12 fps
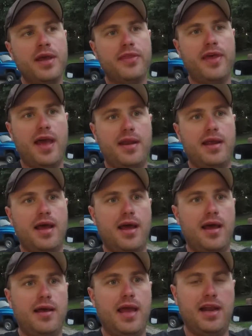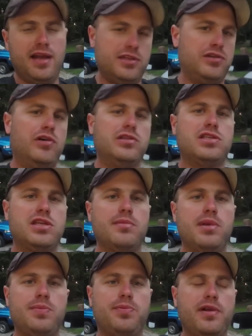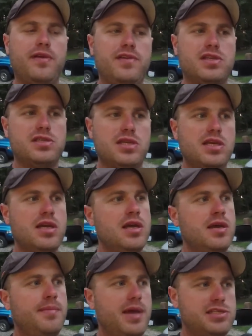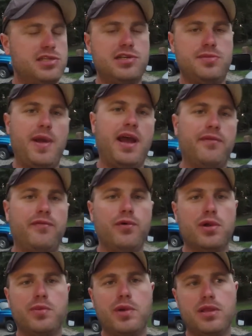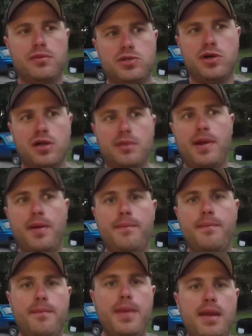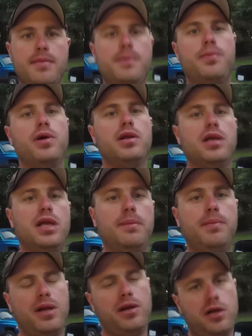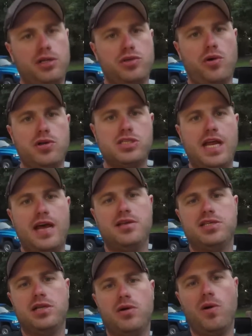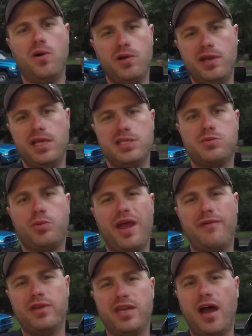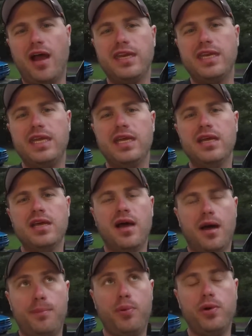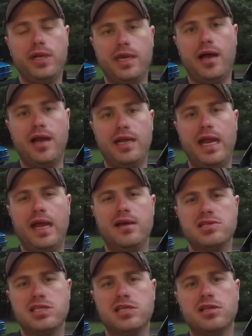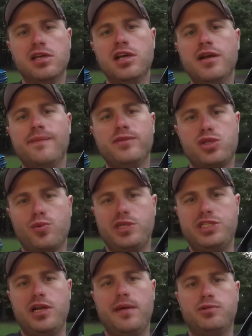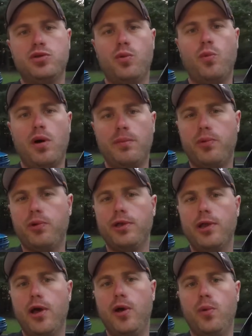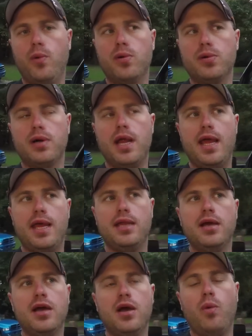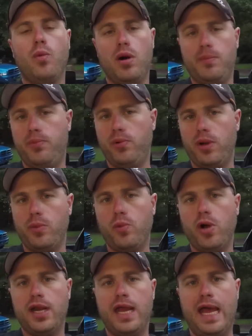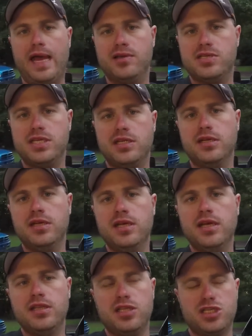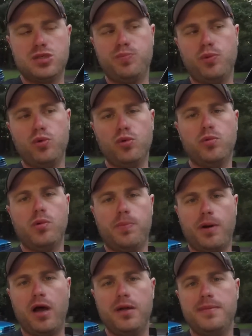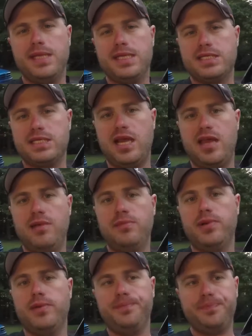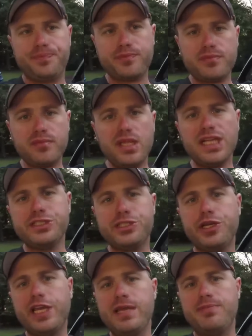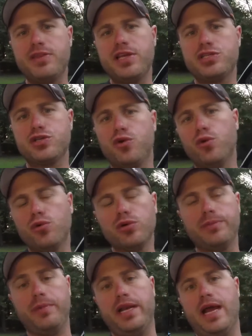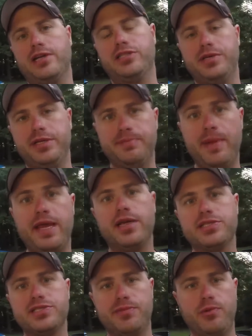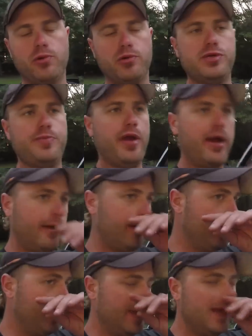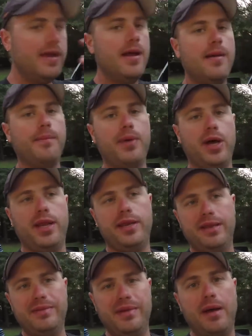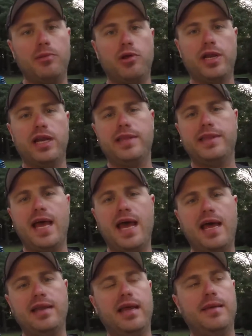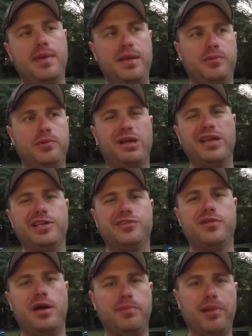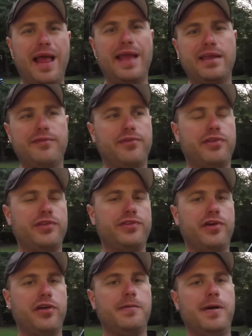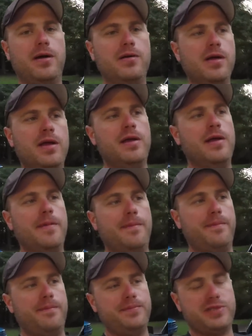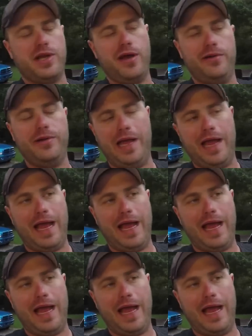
And I had talked to somebody previously, messaged back and forth with them, talking about maybe putting a bigger exhaust housing on this. We have a 0.9 housing, switching up to a 1.0 or a 1.1 housing. The spool will probably be the same, but to keep things cooler, it might actually make us some horsepower. But I'm looking at that, and maybe we'll get a blanket for the turbo. So